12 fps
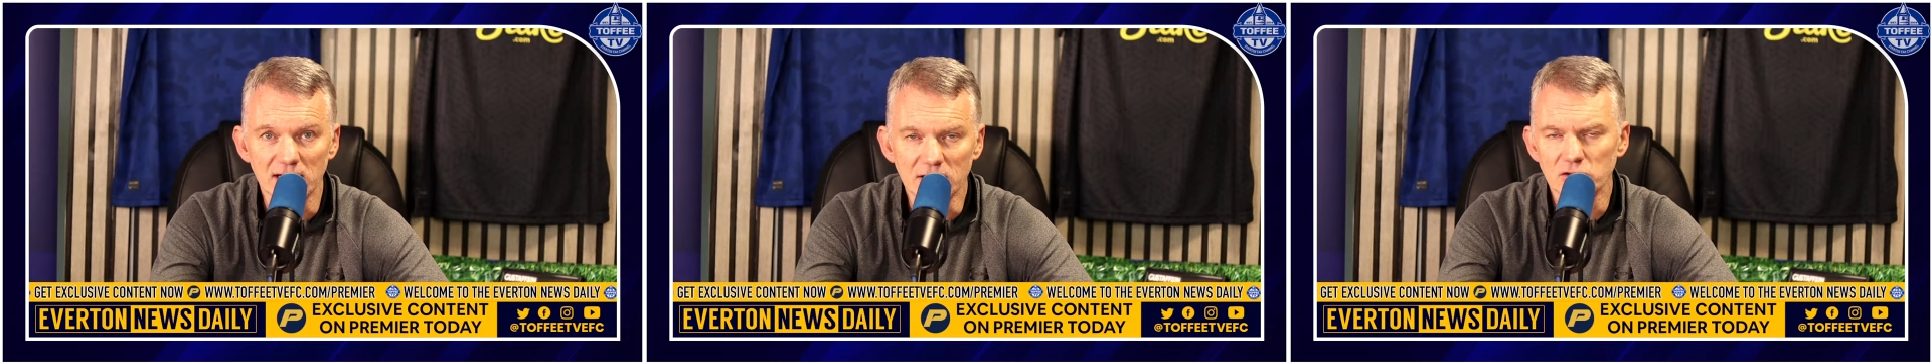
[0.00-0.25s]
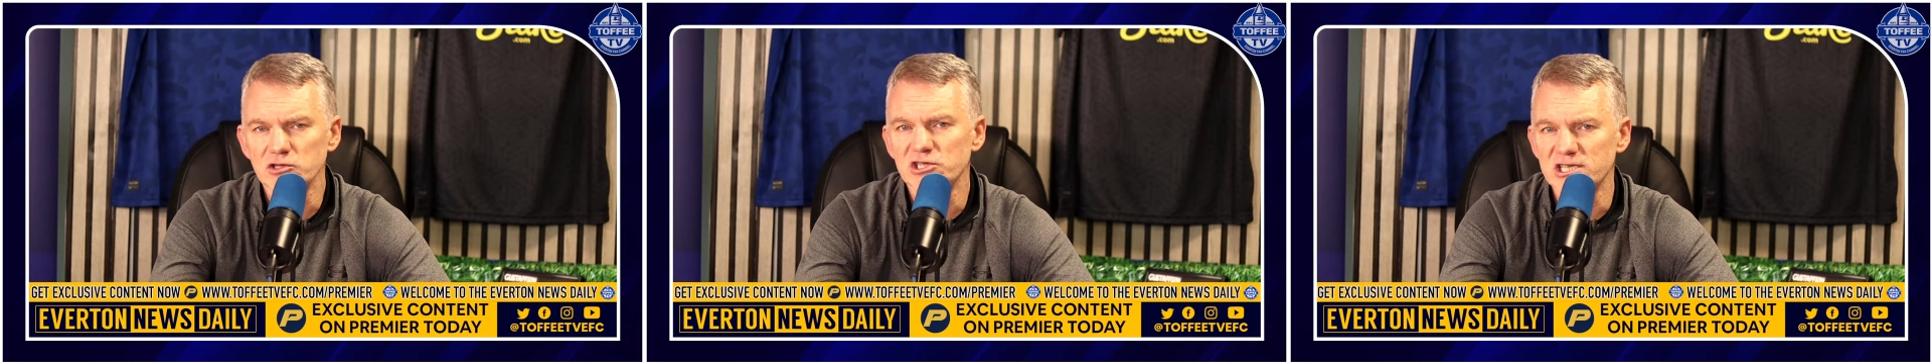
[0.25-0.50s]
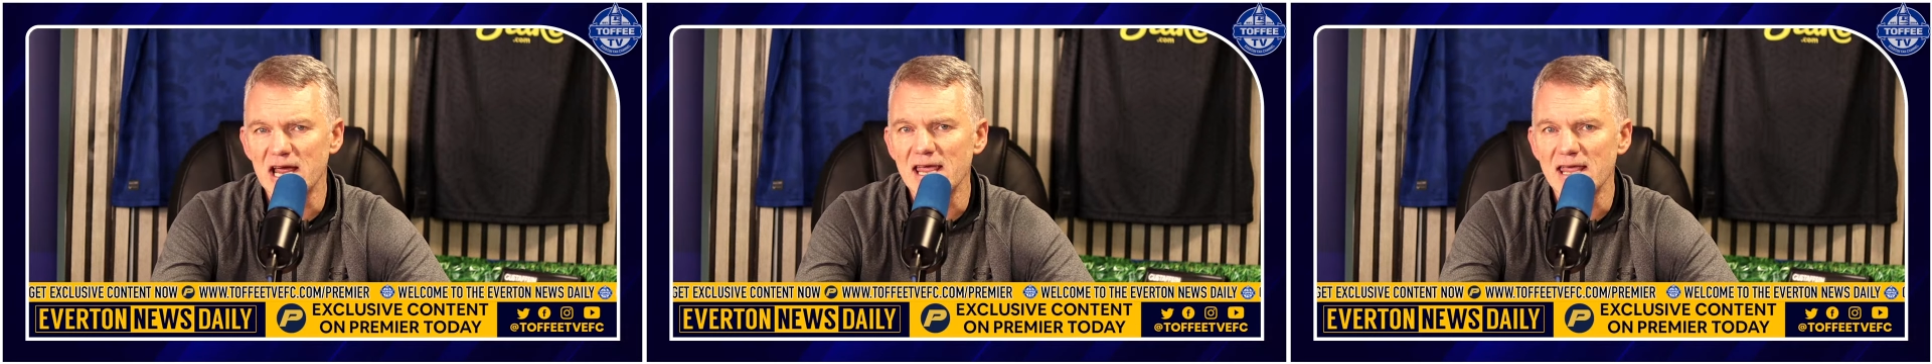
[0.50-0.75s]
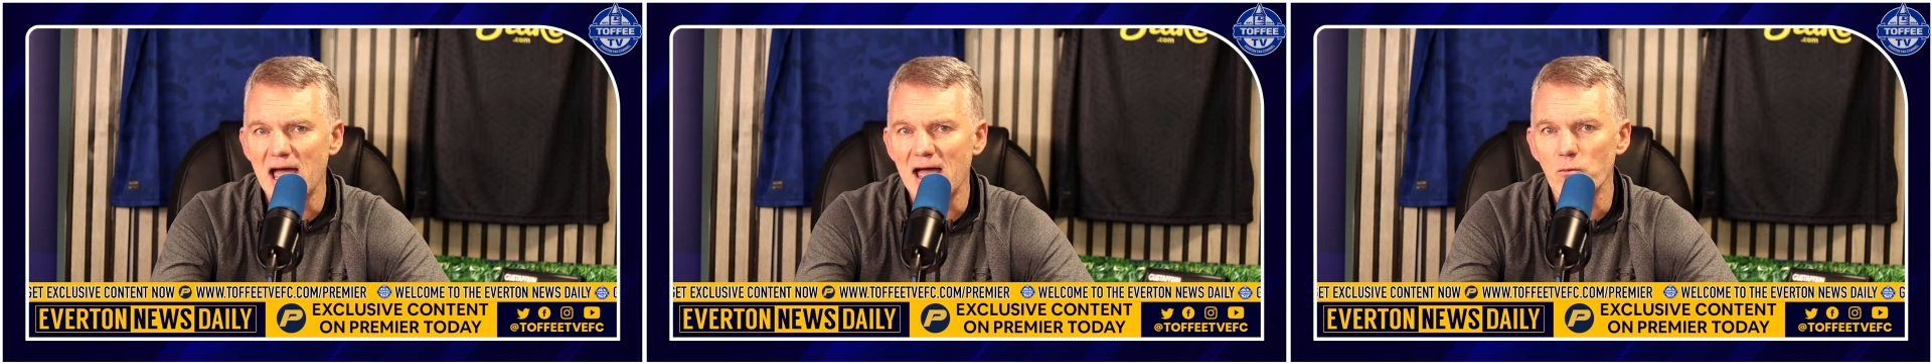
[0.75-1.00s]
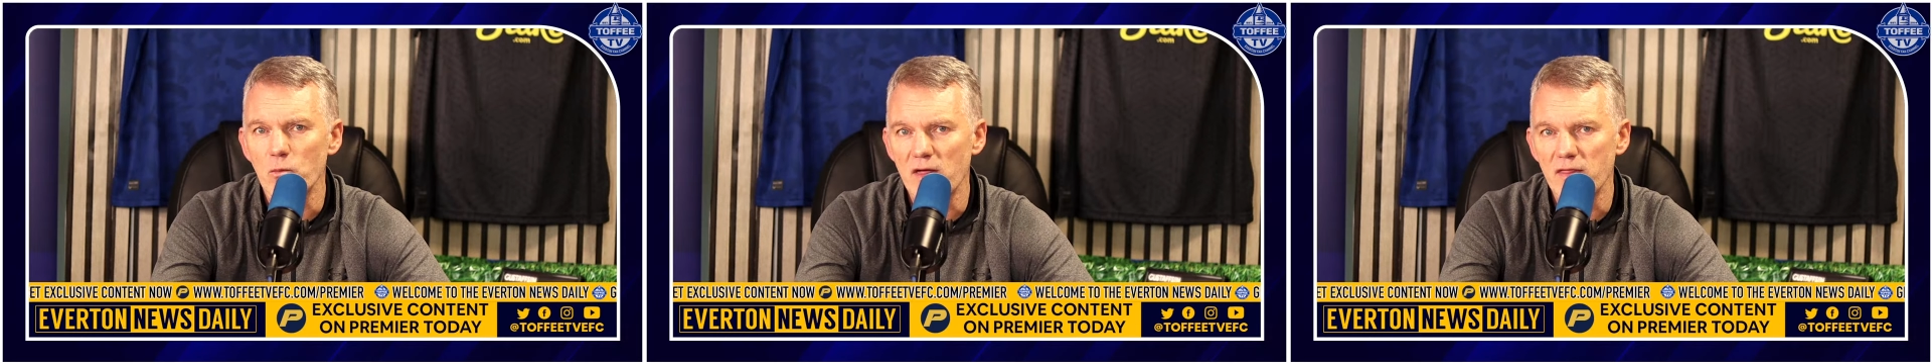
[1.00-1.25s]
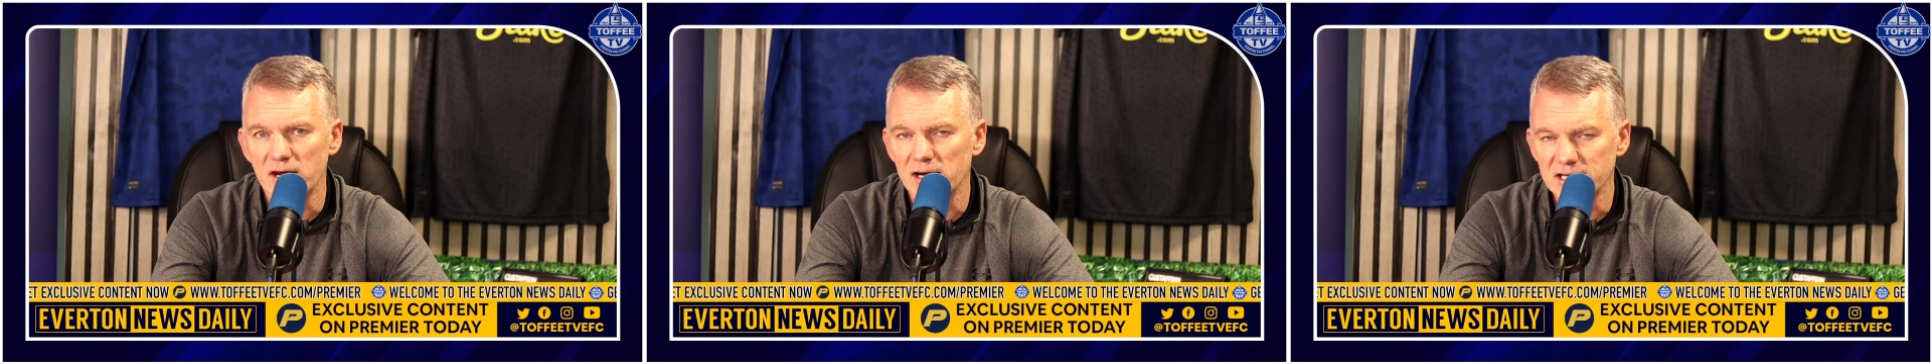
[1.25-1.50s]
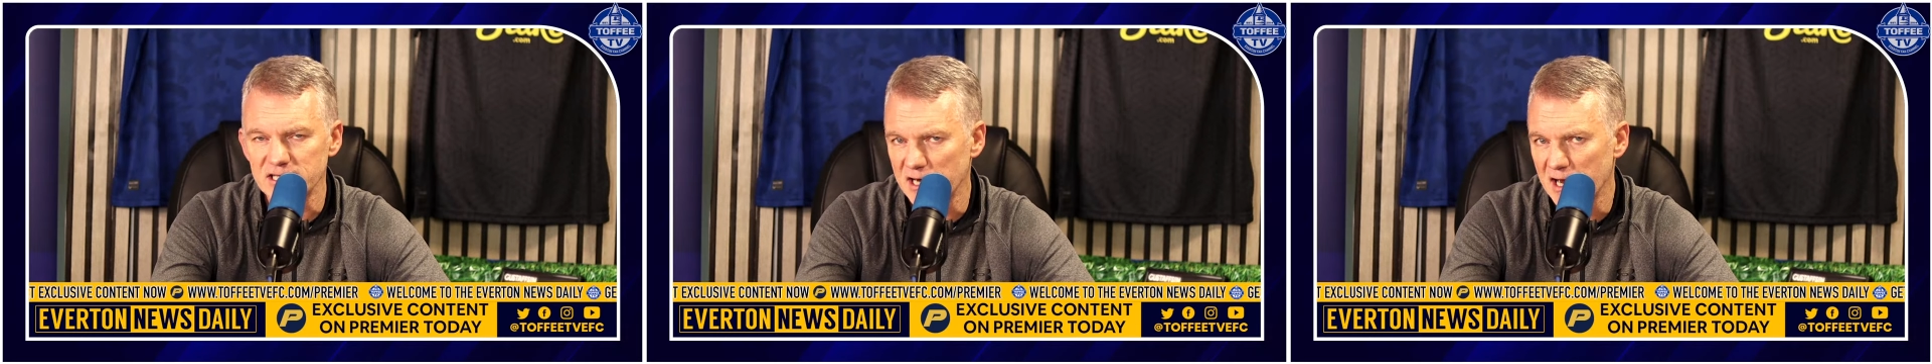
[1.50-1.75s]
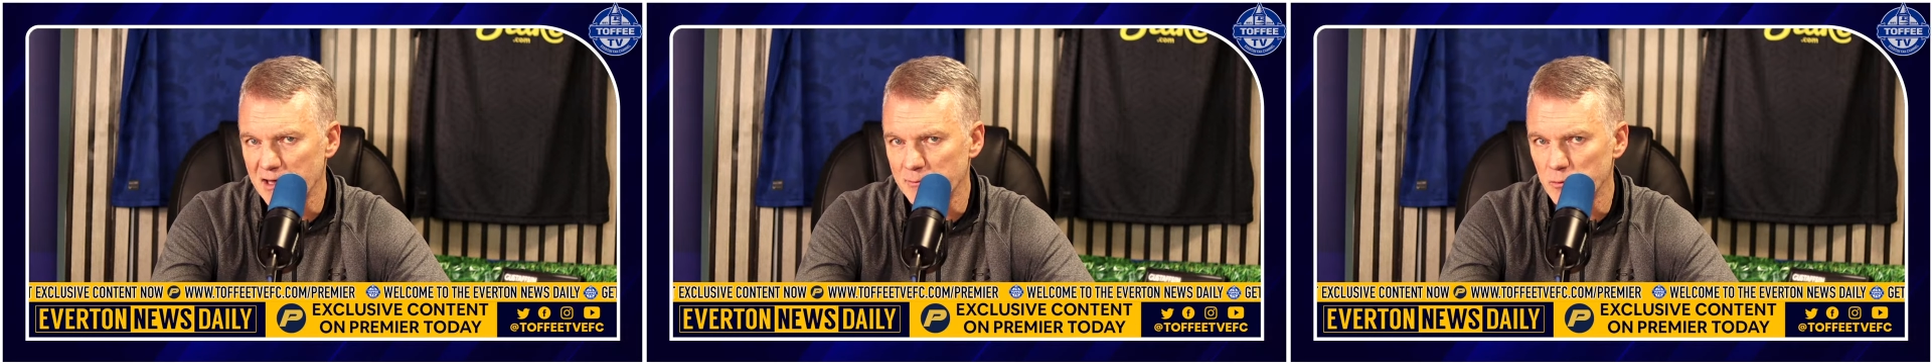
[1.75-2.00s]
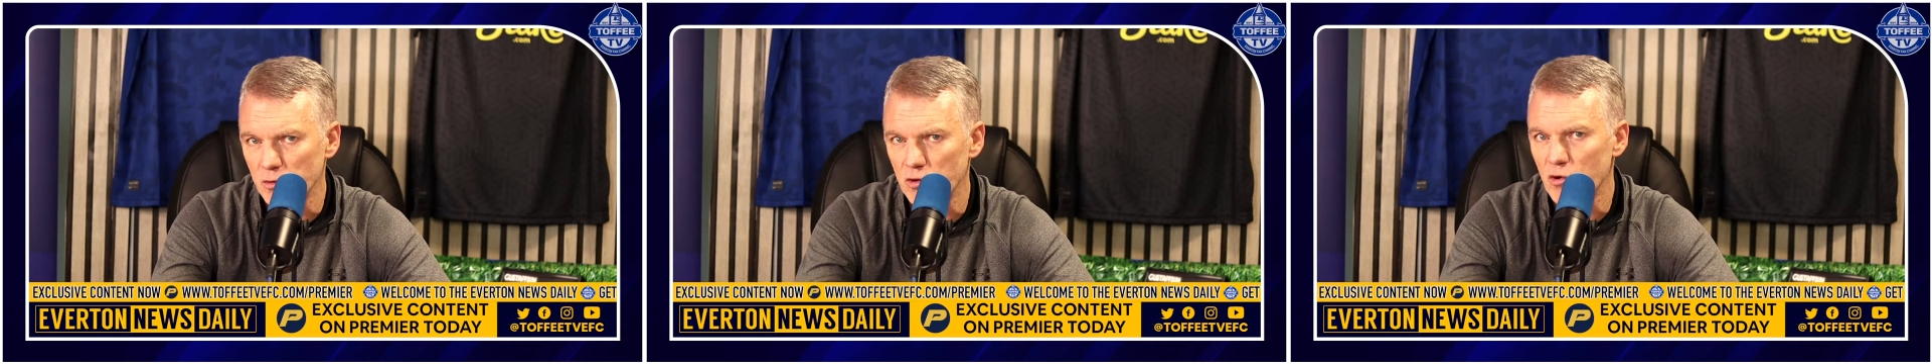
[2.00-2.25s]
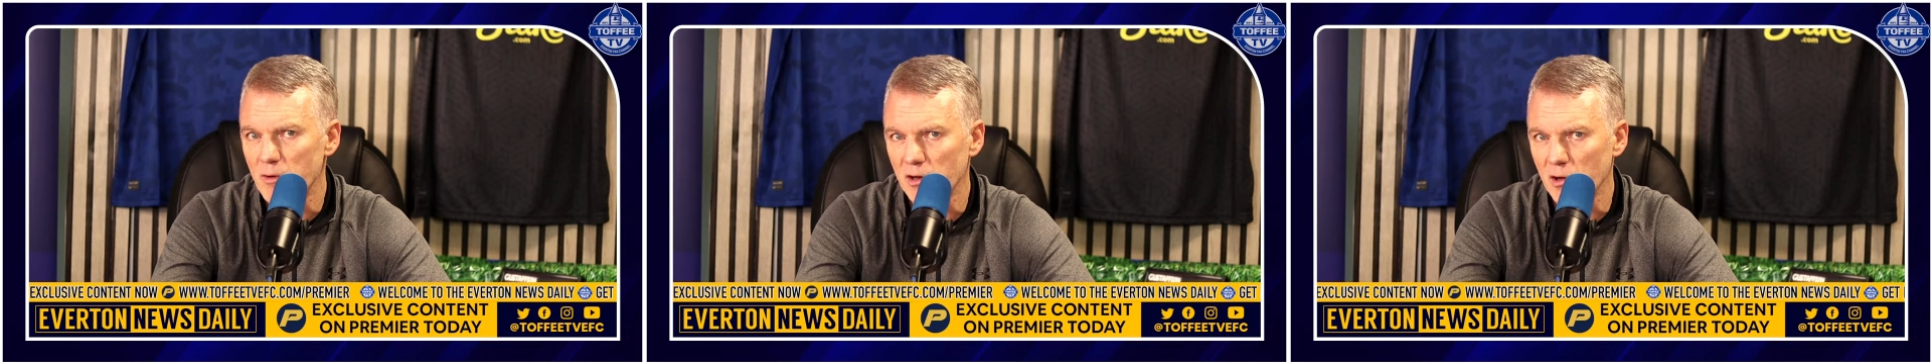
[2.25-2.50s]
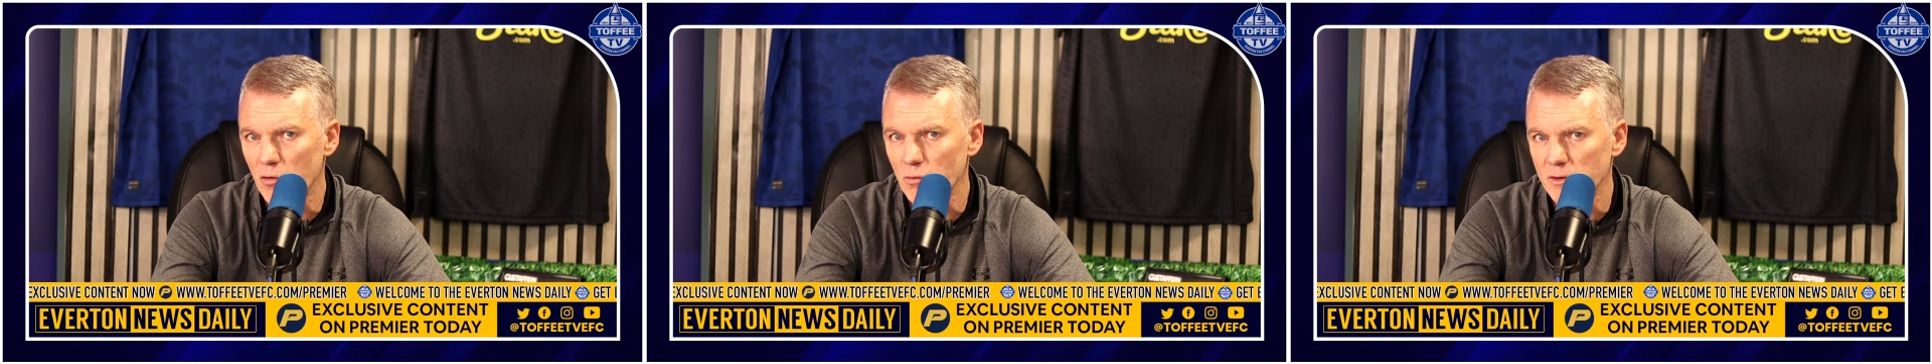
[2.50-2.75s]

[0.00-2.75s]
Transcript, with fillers: Doesn't say yet whether Alisha Lehmann will come on loan